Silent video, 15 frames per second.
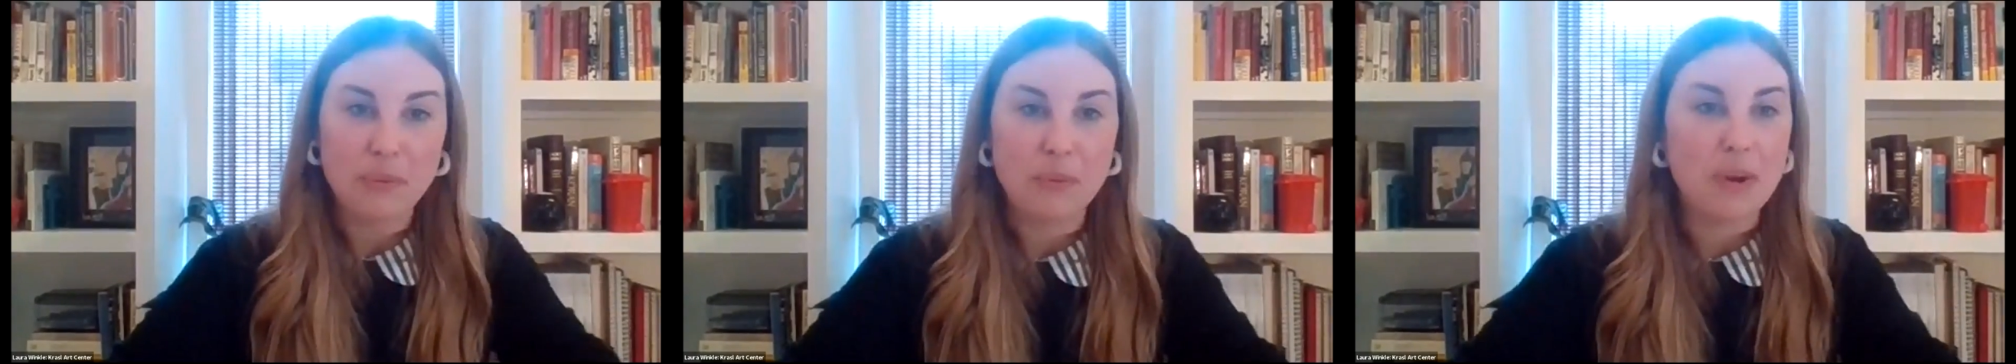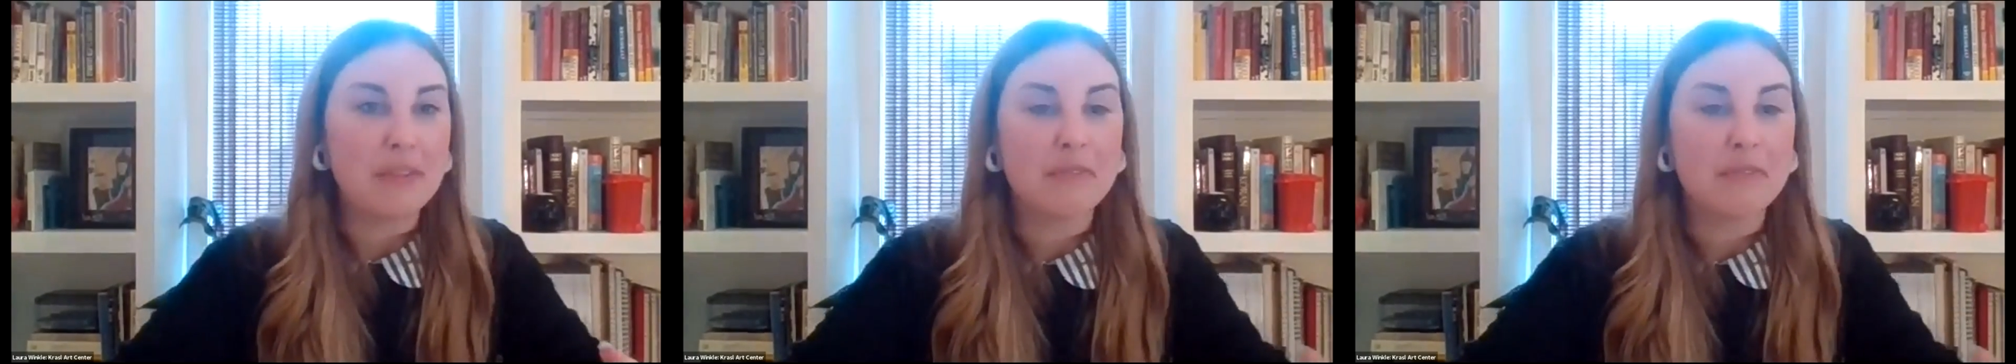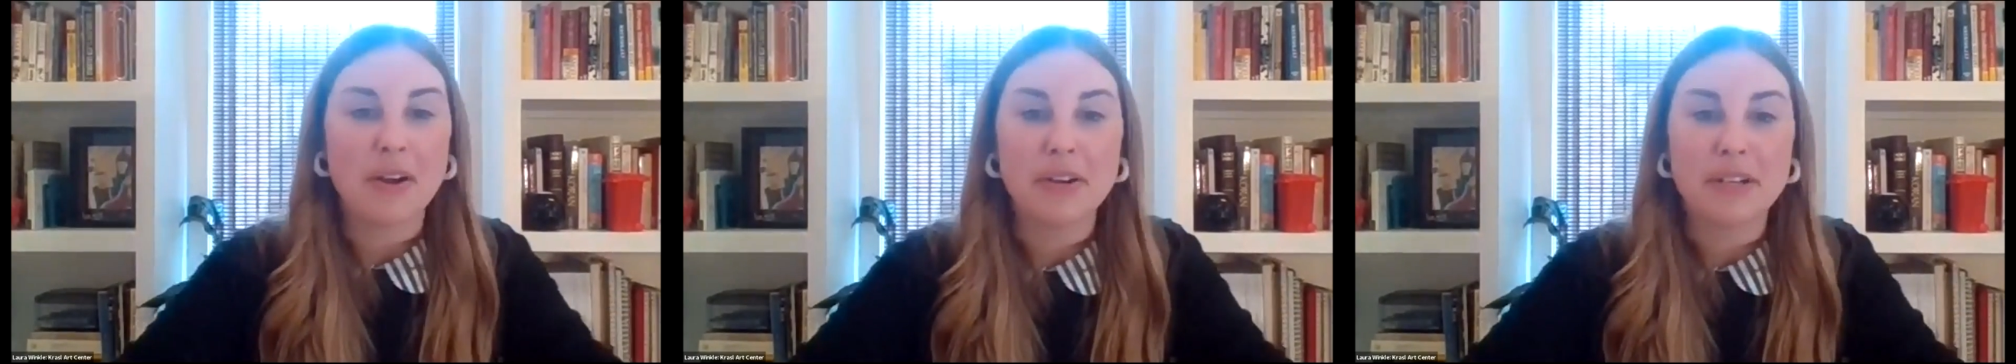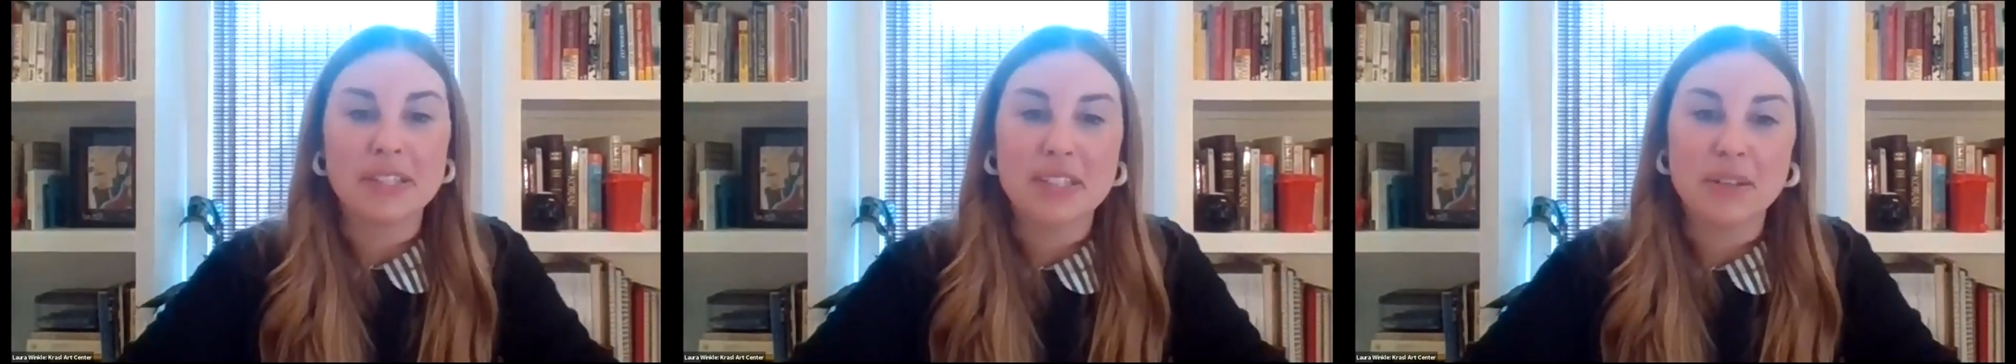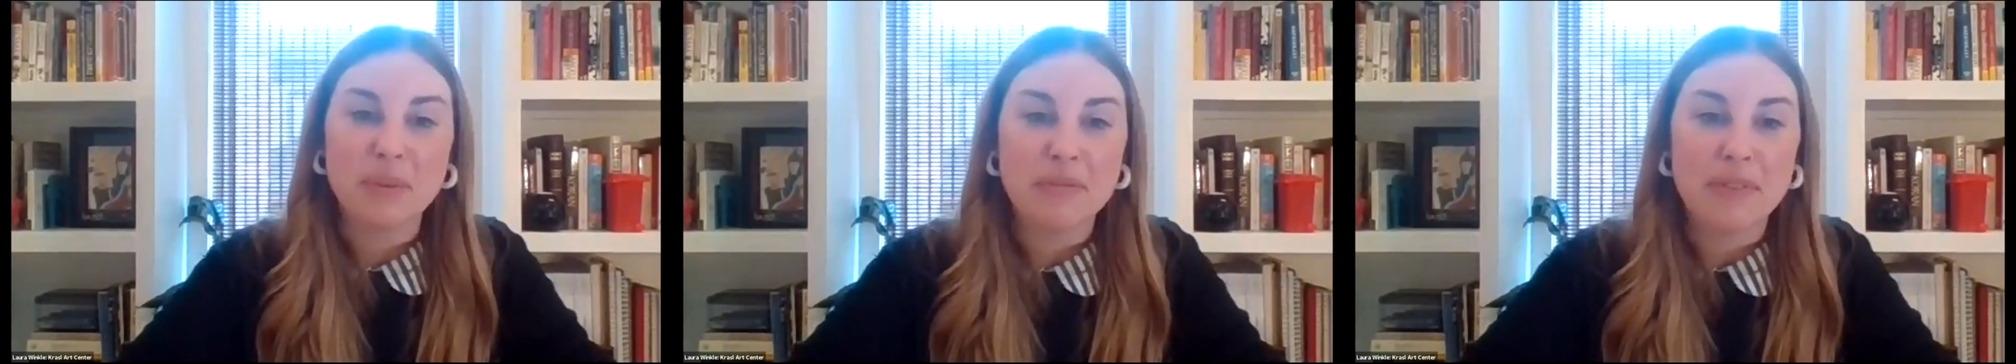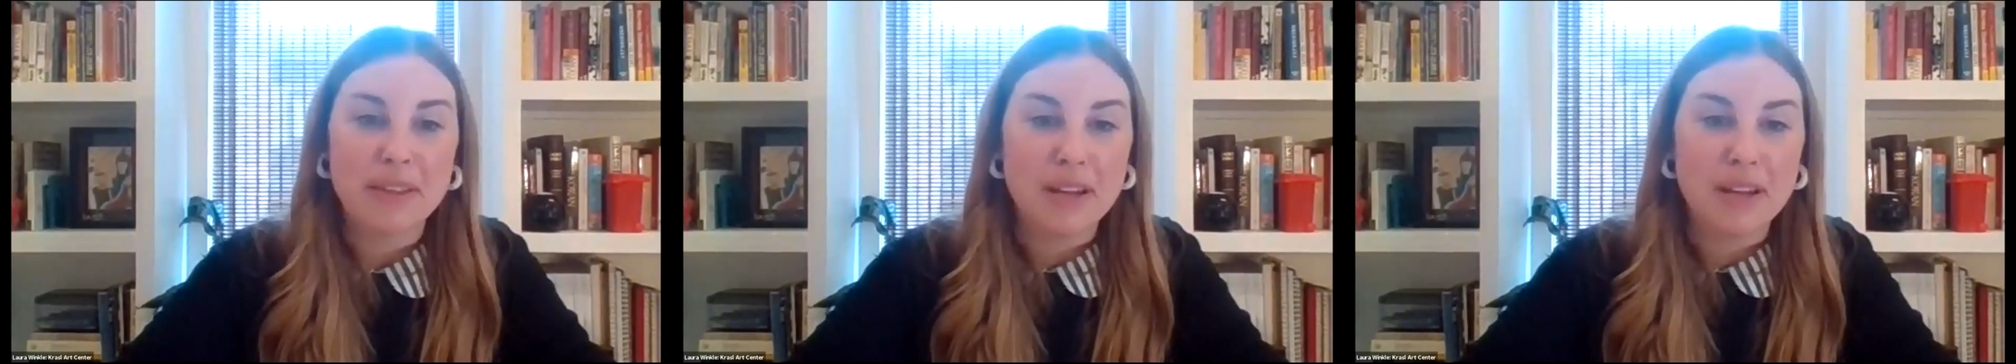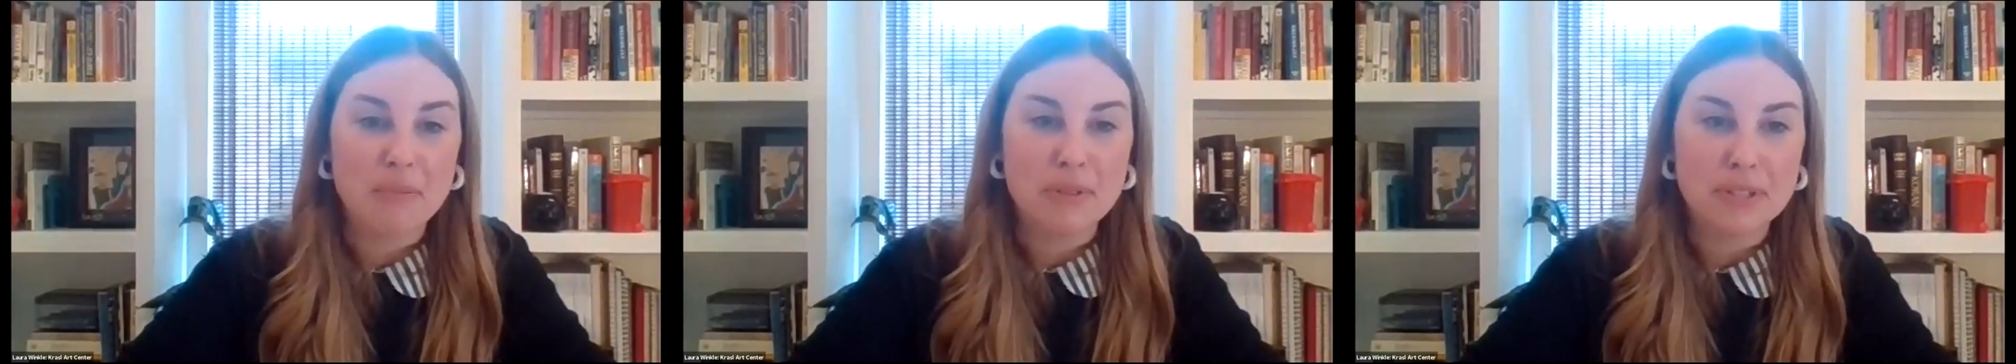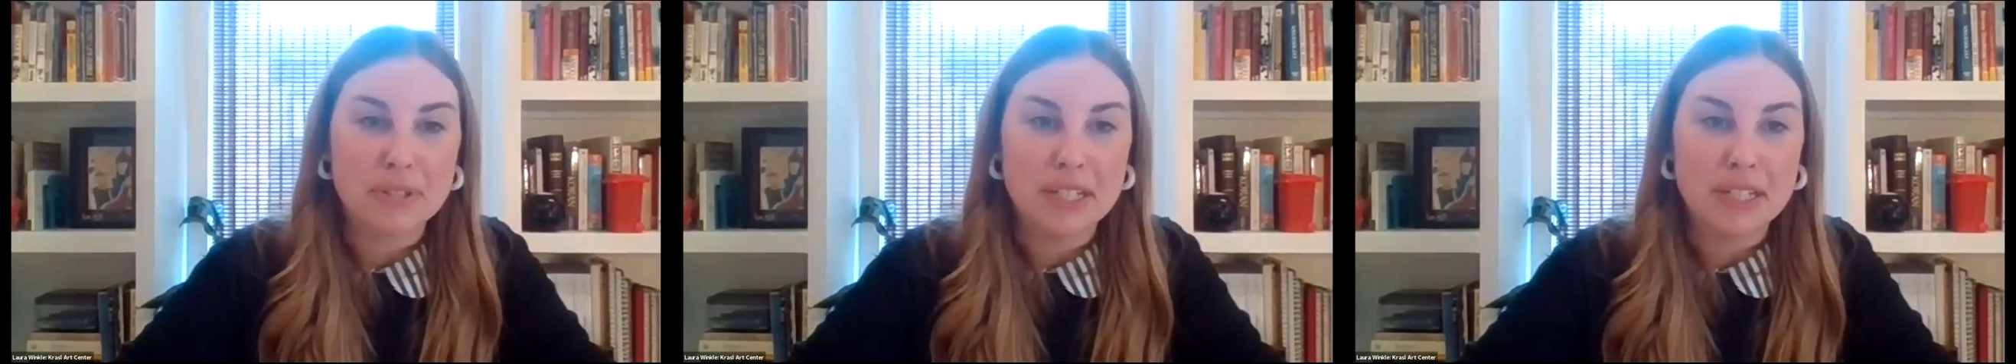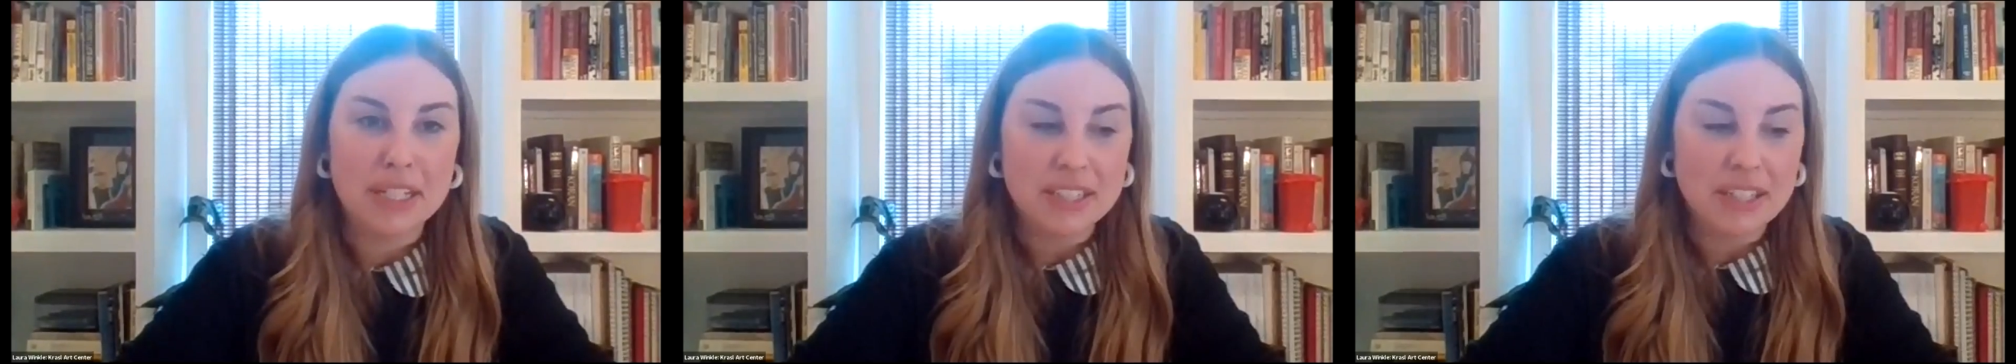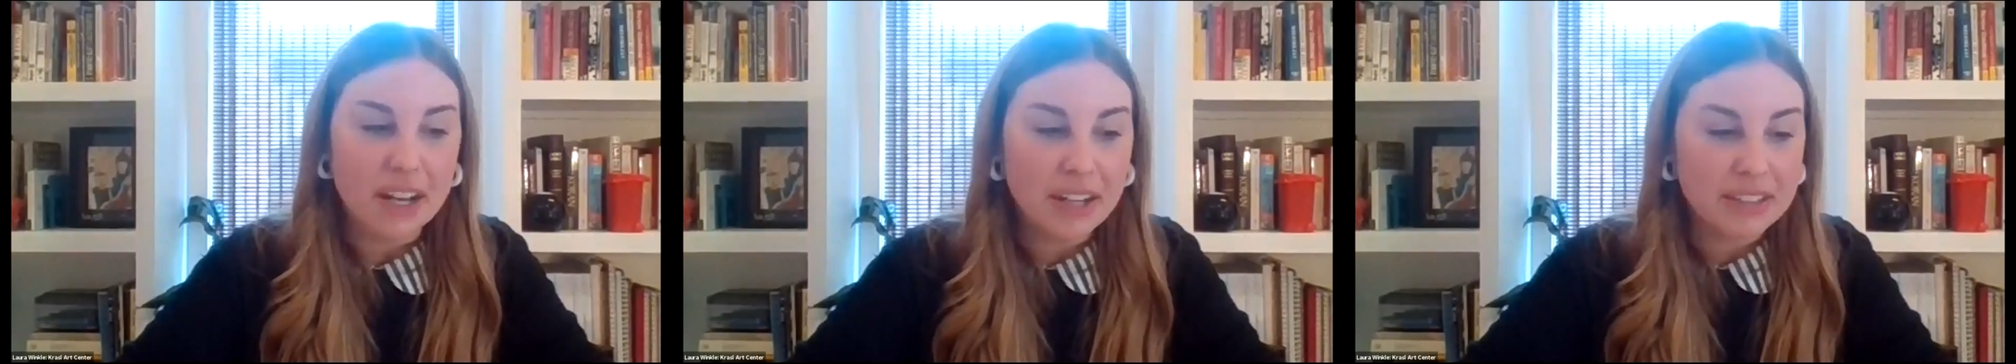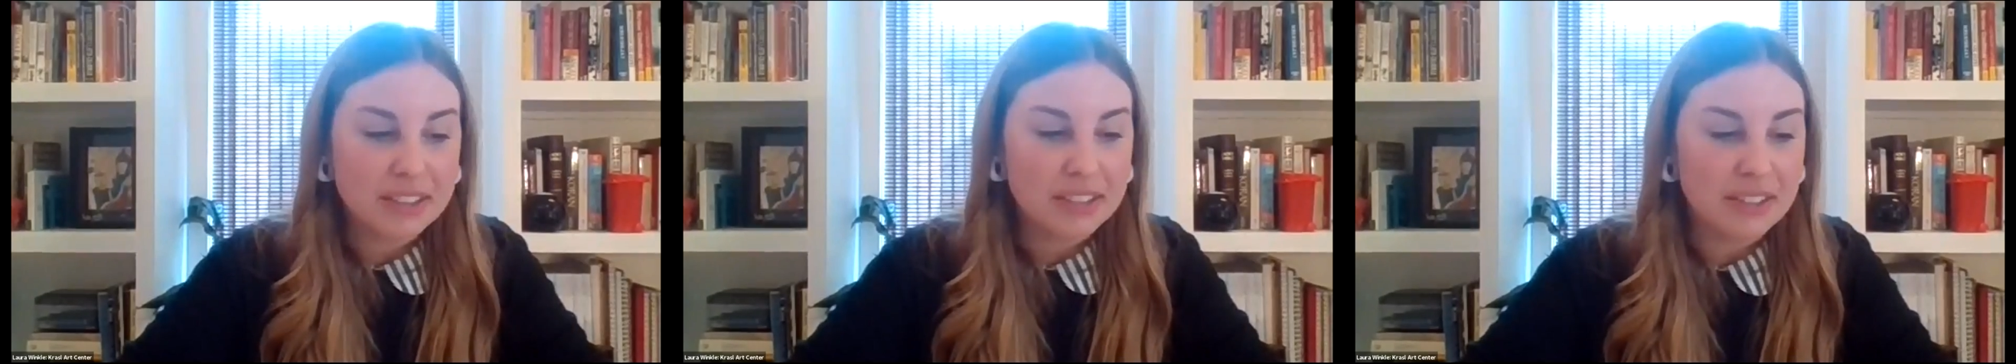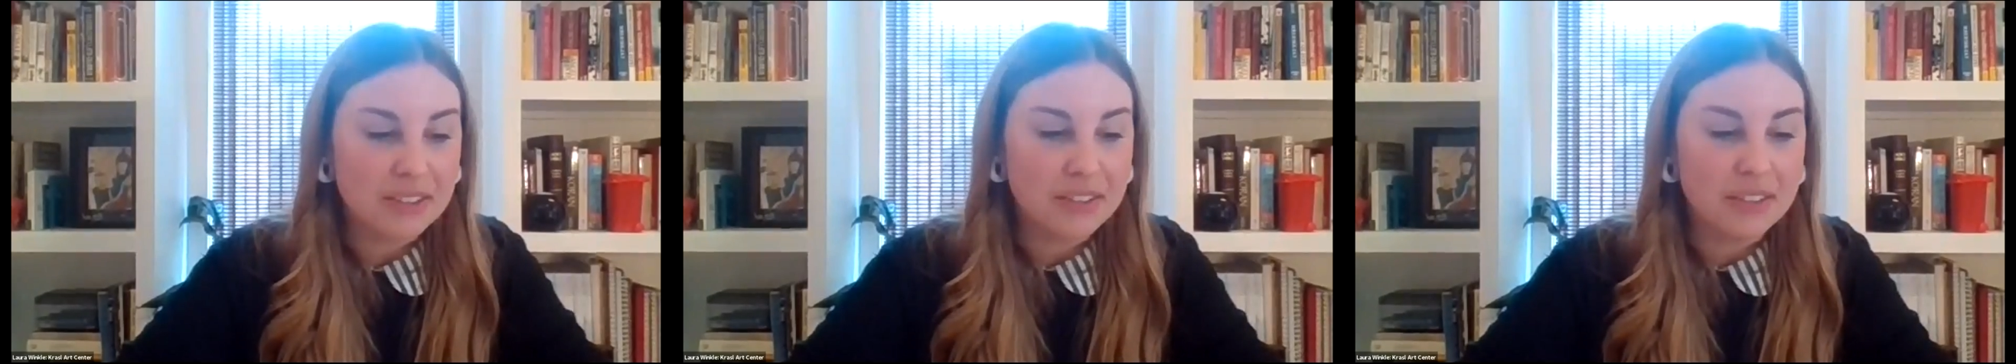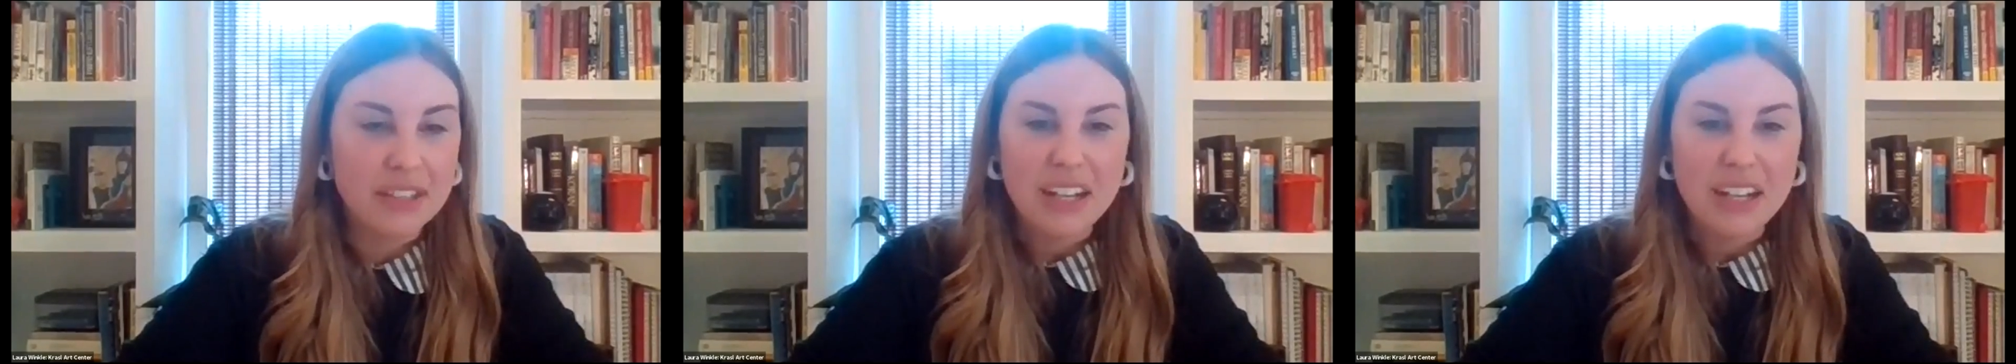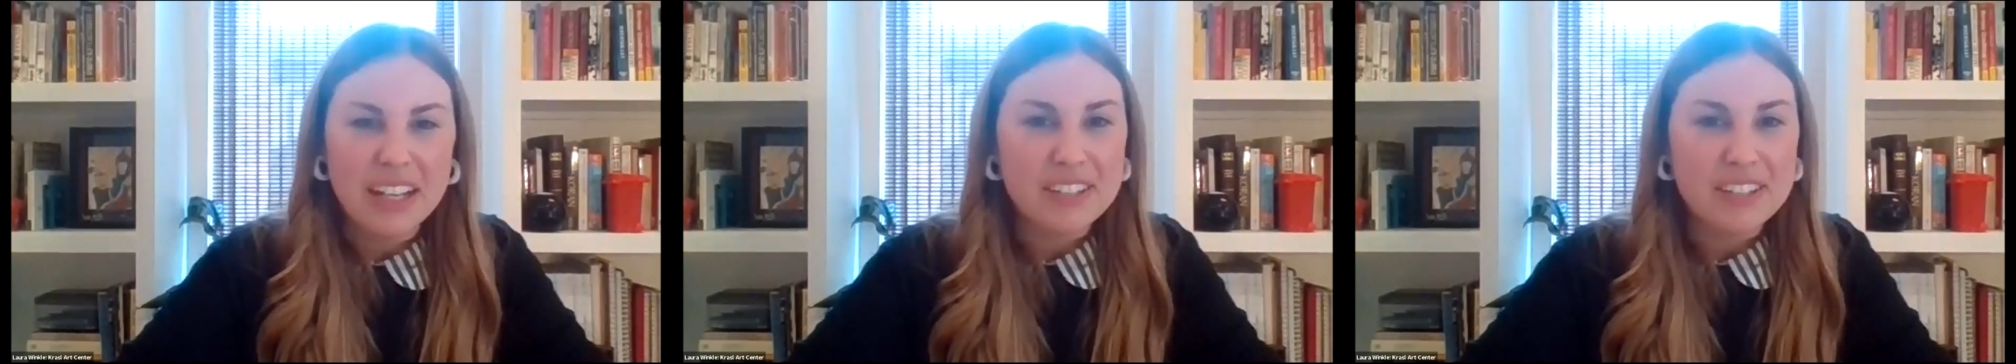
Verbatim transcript: one of the artists that we've had the opportunity to talk to